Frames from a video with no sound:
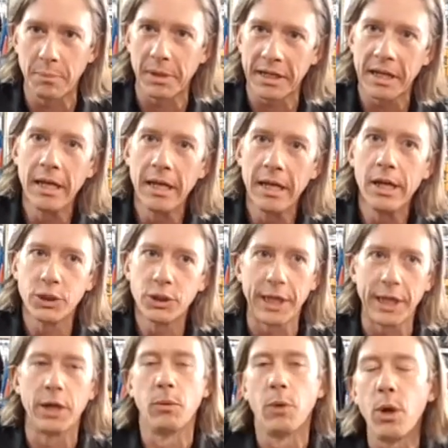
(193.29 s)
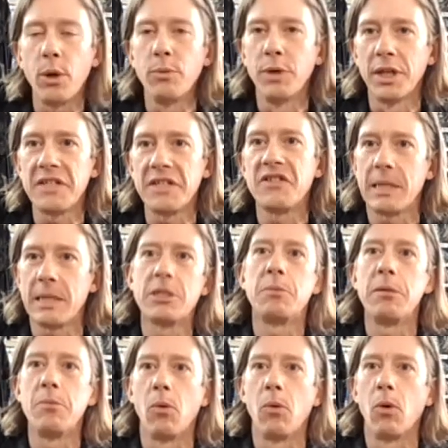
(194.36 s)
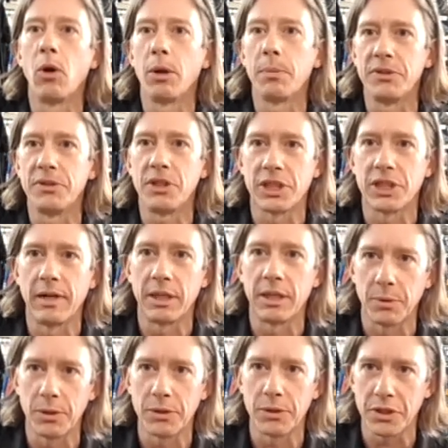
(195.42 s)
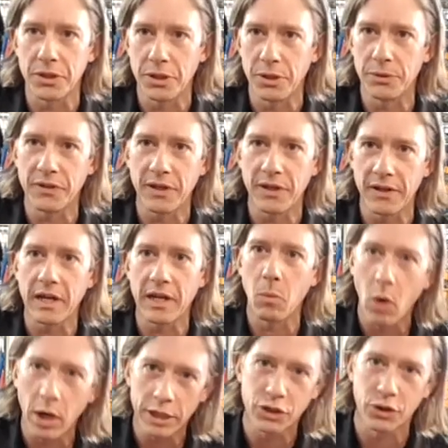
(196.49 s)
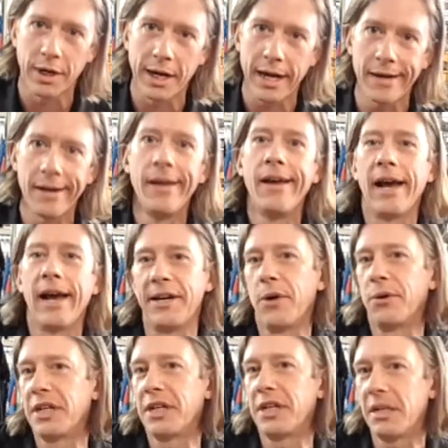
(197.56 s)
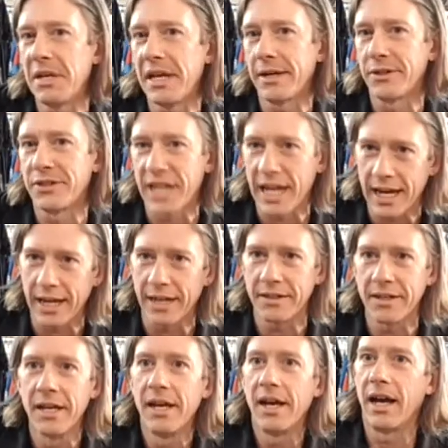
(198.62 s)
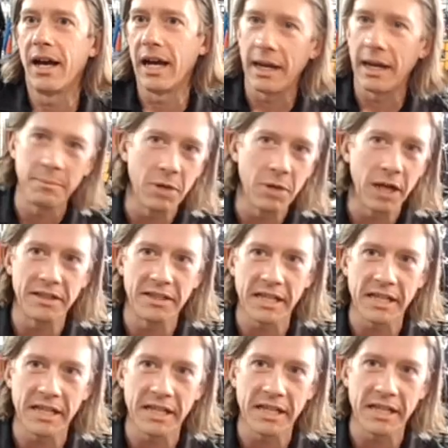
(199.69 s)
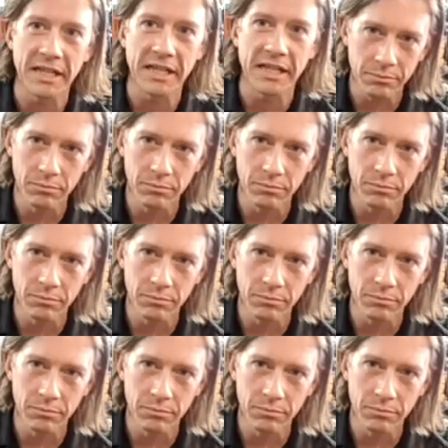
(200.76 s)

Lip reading: But TrainerRoad really seems to be more positioned around the person who says, I want to train, I don't need to be entertained, I'm not into gaming,